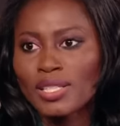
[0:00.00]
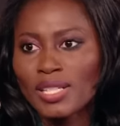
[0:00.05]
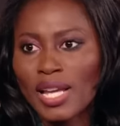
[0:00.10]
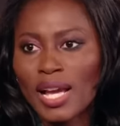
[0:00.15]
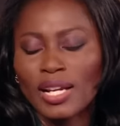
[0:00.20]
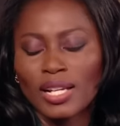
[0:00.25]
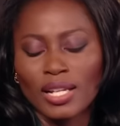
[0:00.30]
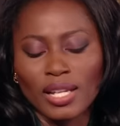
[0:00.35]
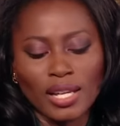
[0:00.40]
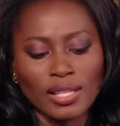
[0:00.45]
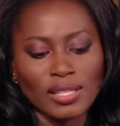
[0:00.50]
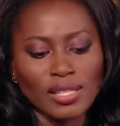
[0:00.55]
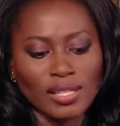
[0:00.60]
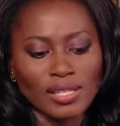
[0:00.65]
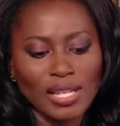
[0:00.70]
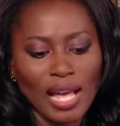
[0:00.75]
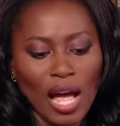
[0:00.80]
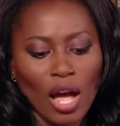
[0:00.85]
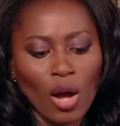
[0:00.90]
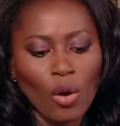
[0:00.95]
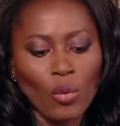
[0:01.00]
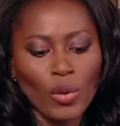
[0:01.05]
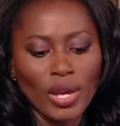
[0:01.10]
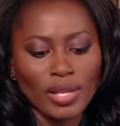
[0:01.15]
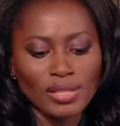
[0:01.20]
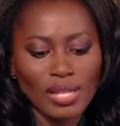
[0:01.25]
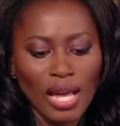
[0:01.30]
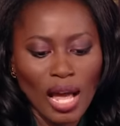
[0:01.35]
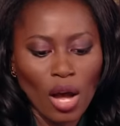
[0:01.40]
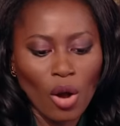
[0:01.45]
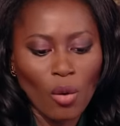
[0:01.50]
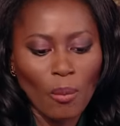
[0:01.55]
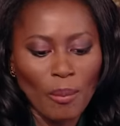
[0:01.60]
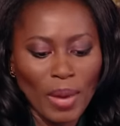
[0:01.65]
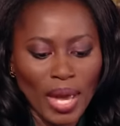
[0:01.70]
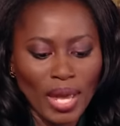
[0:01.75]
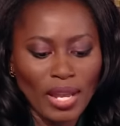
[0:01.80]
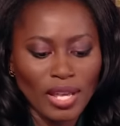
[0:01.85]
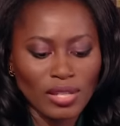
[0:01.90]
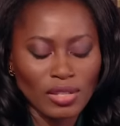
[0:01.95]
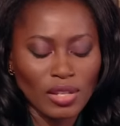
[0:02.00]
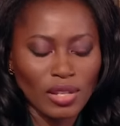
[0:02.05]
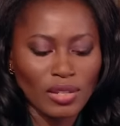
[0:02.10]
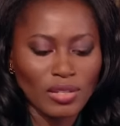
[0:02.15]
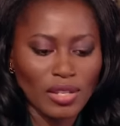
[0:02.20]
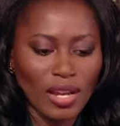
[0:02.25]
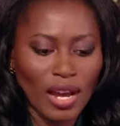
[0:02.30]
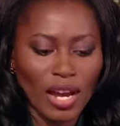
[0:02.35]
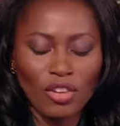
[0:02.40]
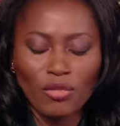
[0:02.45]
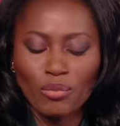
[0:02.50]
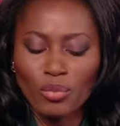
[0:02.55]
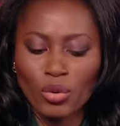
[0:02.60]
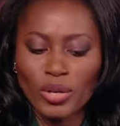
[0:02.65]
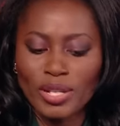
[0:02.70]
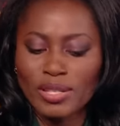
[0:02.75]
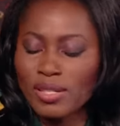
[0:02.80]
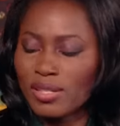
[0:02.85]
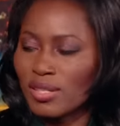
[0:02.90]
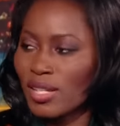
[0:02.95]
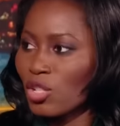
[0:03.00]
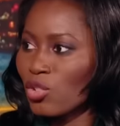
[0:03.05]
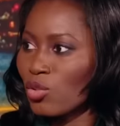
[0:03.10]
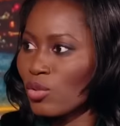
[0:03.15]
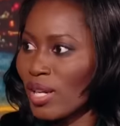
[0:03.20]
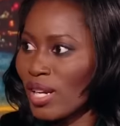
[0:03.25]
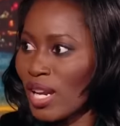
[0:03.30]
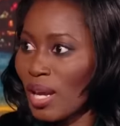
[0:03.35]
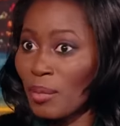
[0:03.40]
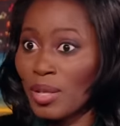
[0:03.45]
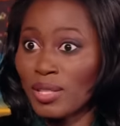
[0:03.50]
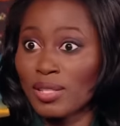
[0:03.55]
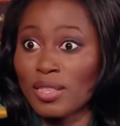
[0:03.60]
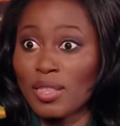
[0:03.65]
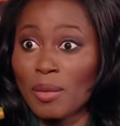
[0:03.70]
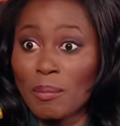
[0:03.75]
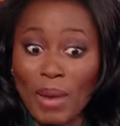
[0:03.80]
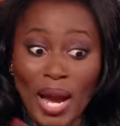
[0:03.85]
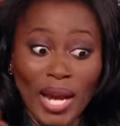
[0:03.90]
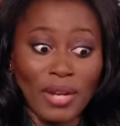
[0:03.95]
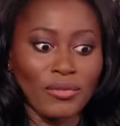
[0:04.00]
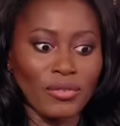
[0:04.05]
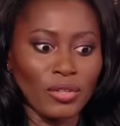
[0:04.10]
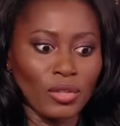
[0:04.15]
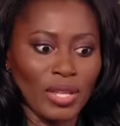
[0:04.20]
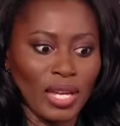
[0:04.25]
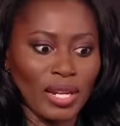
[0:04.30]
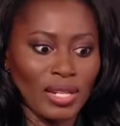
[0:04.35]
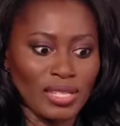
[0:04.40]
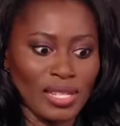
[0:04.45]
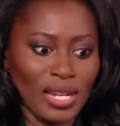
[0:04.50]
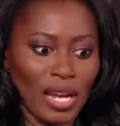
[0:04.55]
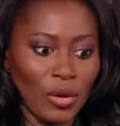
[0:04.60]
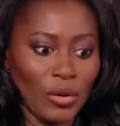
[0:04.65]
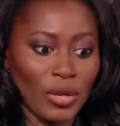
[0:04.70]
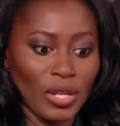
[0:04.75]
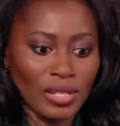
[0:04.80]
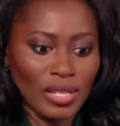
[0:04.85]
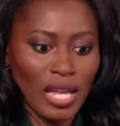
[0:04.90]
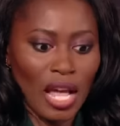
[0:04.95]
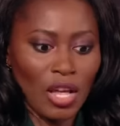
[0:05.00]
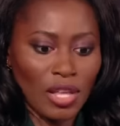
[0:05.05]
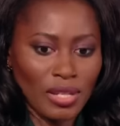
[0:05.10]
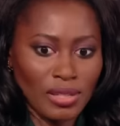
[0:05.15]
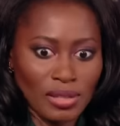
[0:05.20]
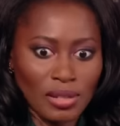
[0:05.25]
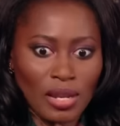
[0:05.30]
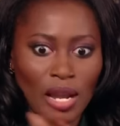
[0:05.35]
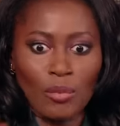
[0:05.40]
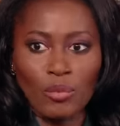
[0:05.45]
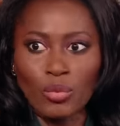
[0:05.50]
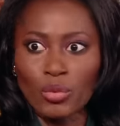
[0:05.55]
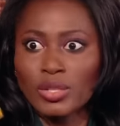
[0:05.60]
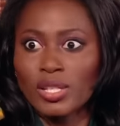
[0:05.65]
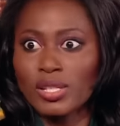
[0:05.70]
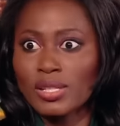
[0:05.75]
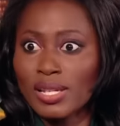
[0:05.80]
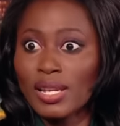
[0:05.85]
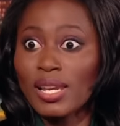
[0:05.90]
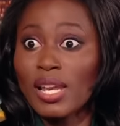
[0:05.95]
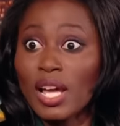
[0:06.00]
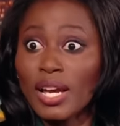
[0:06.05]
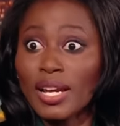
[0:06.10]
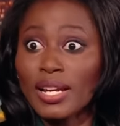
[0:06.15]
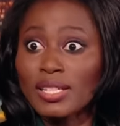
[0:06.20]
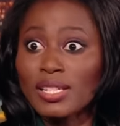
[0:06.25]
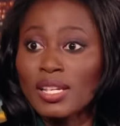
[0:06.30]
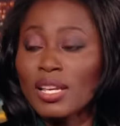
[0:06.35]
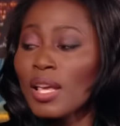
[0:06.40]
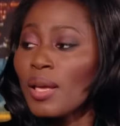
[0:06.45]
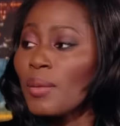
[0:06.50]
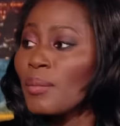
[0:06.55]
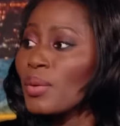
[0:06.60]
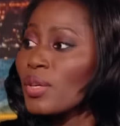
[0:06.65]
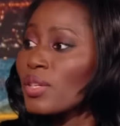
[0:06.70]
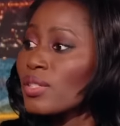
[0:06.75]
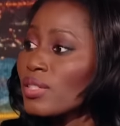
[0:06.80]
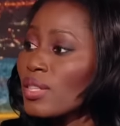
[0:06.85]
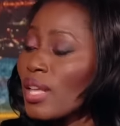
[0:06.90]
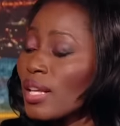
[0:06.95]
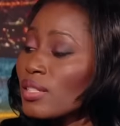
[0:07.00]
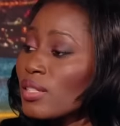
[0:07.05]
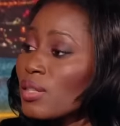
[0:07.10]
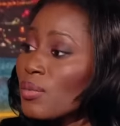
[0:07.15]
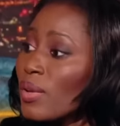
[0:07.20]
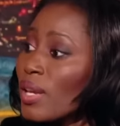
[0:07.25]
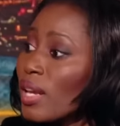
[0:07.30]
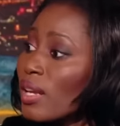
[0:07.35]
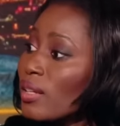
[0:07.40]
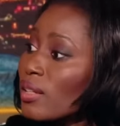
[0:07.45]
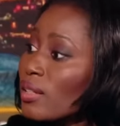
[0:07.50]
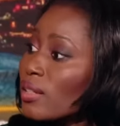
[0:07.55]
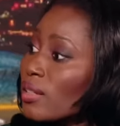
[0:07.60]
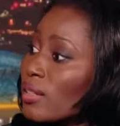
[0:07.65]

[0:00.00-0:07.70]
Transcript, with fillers: Exactly. It's, it's how it's how men. It's it's kind of brought into sexual dynamics and the minefield that it's now is. How, it's now brought it to light. But I think what's happened the... is this